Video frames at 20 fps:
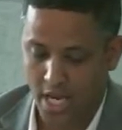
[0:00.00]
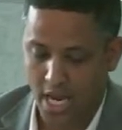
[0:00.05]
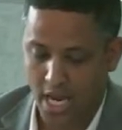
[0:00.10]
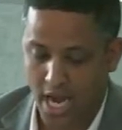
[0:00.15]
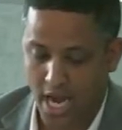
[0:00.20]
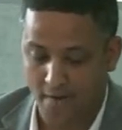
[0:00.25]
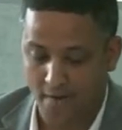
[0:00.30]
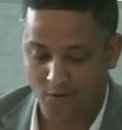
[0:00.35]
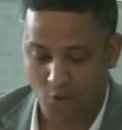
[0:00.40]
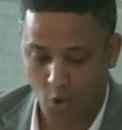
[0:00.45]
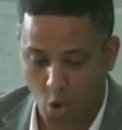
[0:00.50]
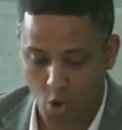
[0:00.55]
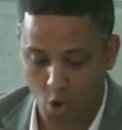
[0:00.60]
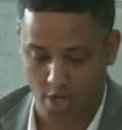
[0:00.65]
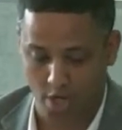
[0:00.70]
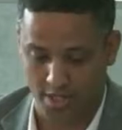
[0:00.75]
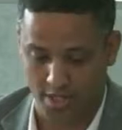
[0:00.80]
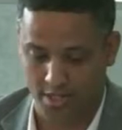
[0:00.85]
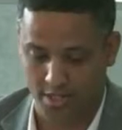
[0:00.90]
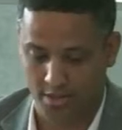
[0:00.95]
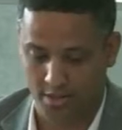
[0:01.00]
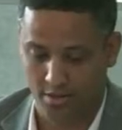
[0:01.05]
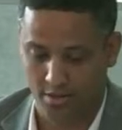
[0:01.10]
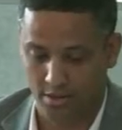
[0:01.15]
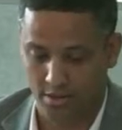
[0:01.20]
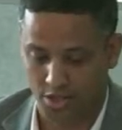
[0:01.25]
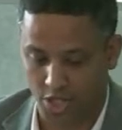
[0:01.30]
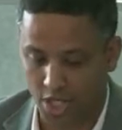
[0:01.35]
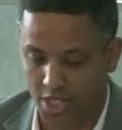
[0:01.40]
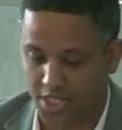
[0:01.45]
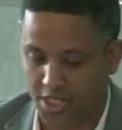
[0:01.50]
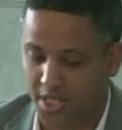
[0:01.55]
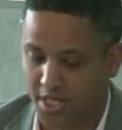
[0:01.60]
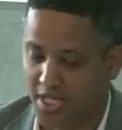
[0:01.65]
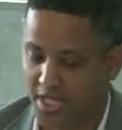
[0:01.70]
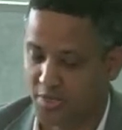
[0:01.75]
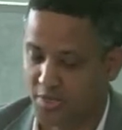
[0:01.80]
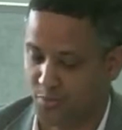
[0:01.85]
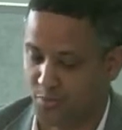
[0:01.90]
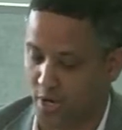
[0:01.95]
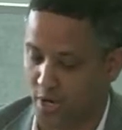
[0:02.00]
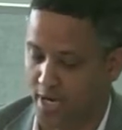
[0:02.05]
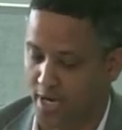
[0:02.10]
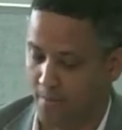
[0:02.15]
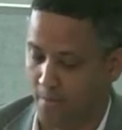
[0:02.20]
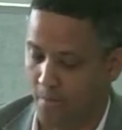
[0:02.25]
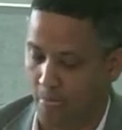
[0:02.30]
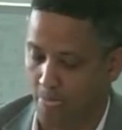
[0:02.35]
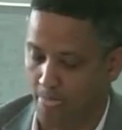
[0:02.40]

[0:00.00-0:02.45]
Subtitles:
And of course, just this spring,